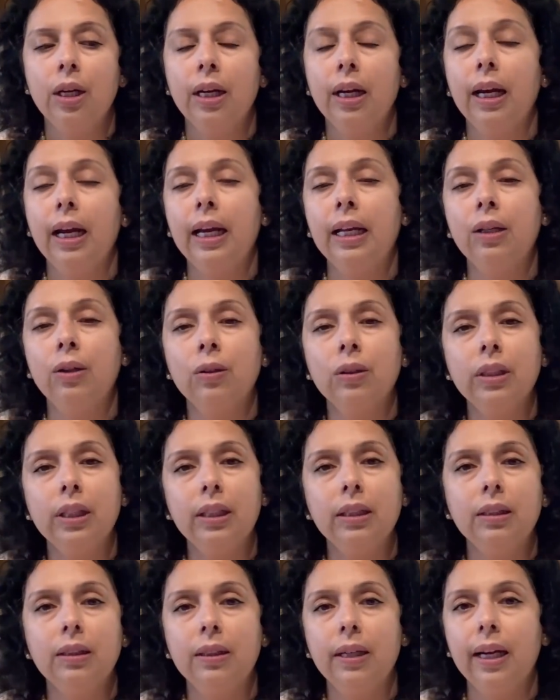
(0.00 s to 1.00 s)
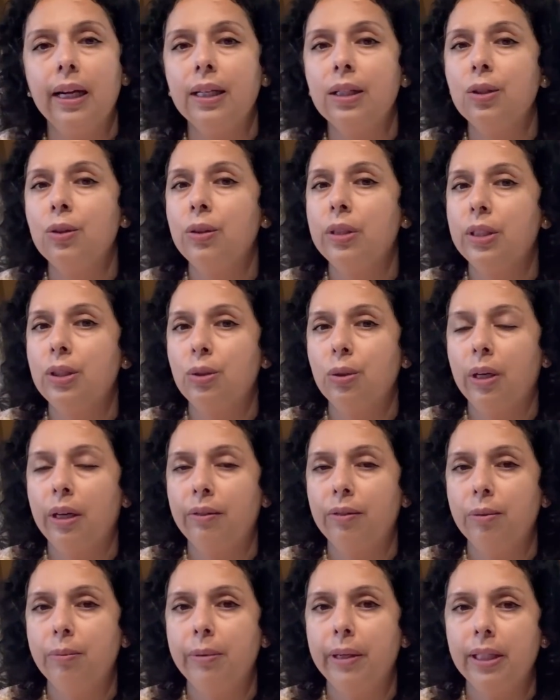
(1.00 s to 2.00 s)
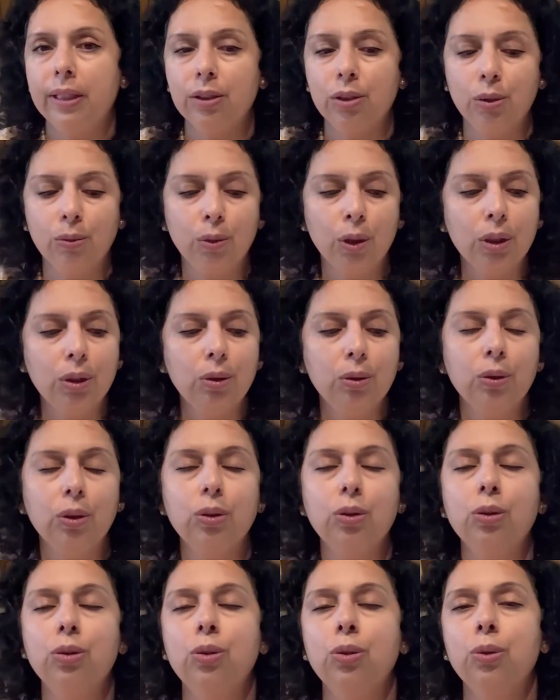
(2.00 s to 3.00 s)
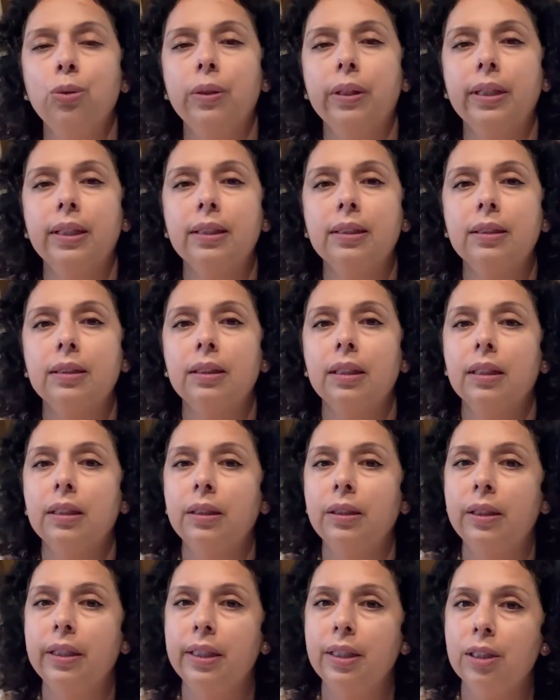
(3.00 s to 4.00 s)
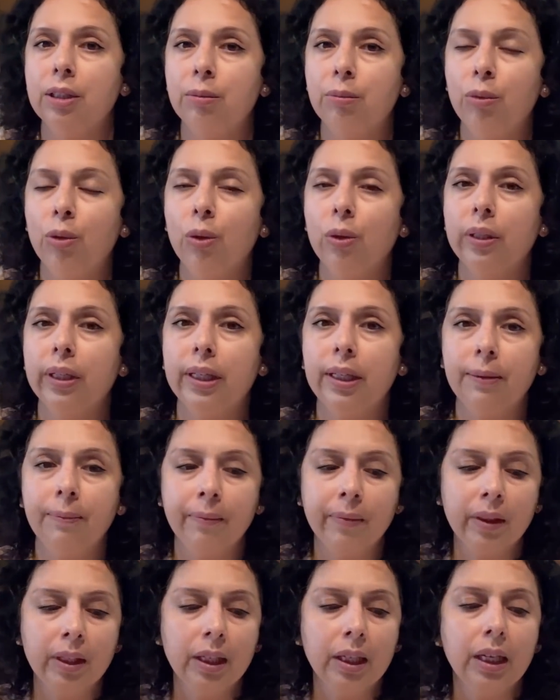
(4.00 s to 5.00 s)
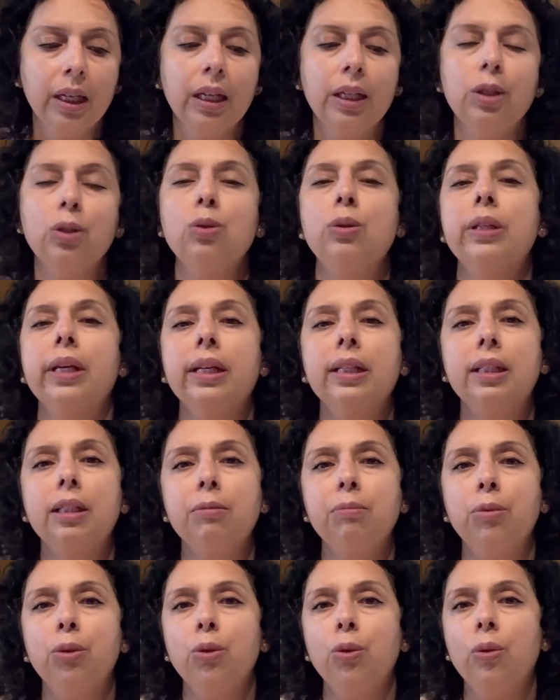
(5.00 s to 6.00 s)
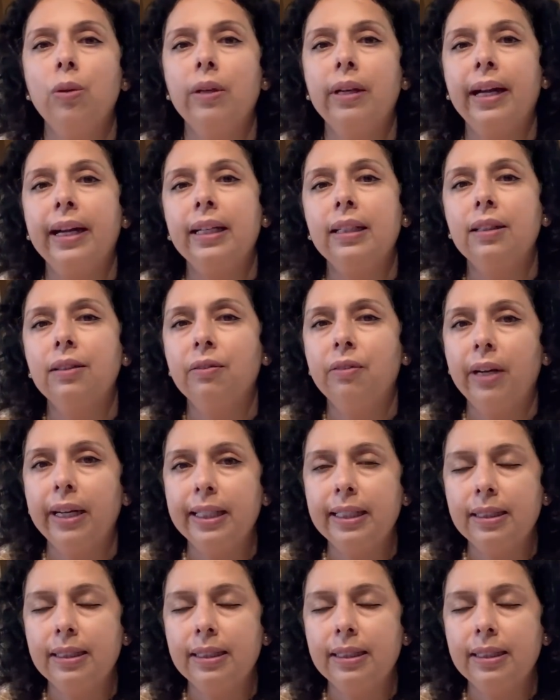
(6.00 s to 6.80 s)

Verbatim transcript: And on the other hand, you need to have a bell. So, what you got to do is early in the morning, you take that bowl, light the white